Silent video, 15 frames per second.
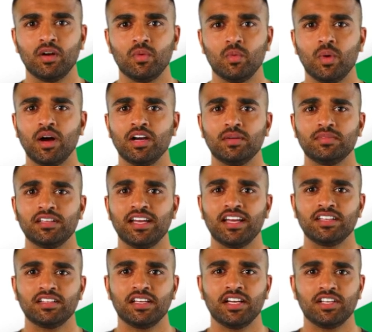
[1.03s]
Welcome to the
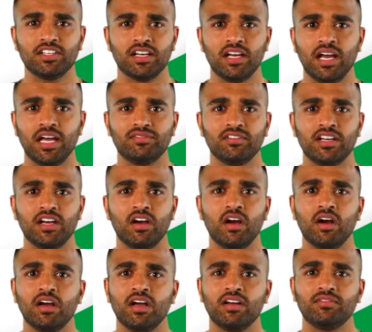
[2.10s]
installation guide for the
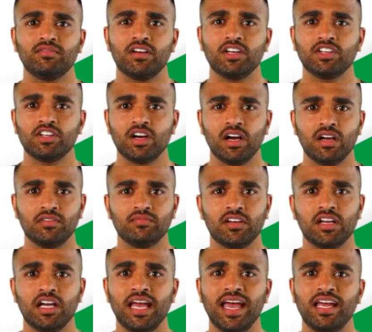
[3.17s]
Arnott front shock for
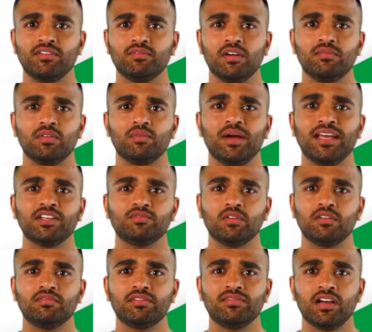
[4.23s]
the Land Rover Range
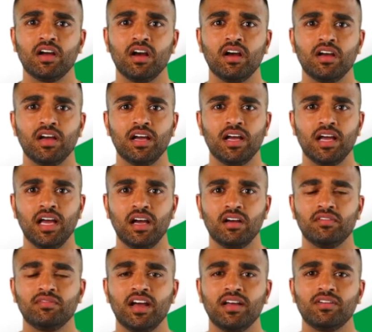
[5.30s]
Rover Velar
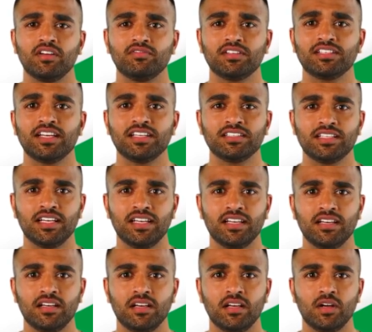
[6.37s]
L560
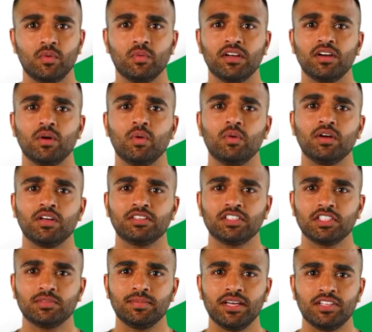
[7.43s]
with coil
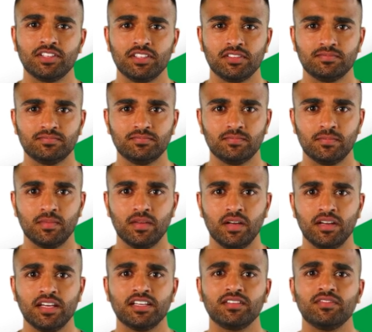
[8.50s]
suspension.
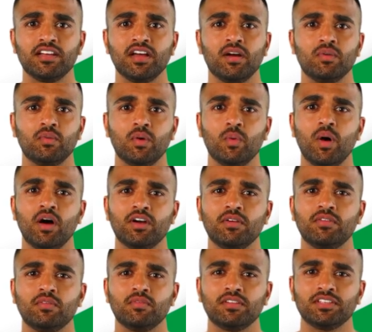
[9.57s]
This video will walk you
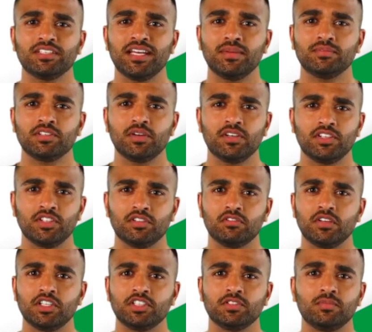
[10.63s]
through the steps to ensure
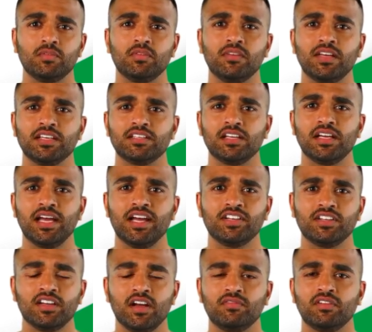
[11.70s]
a smooth
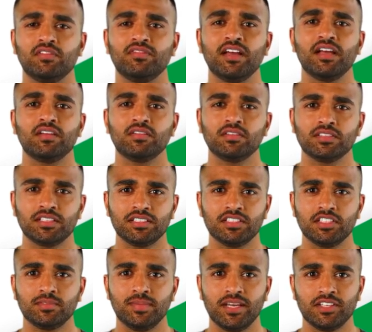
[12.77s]
installation of your vehicle's
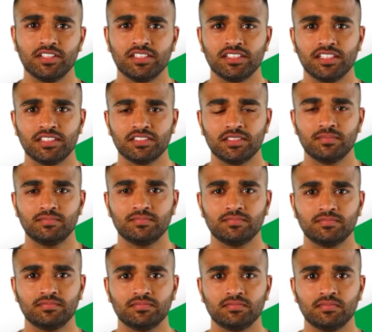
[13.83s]
suspension system.
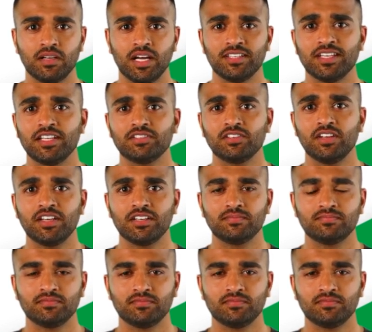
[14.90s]
Let's get started.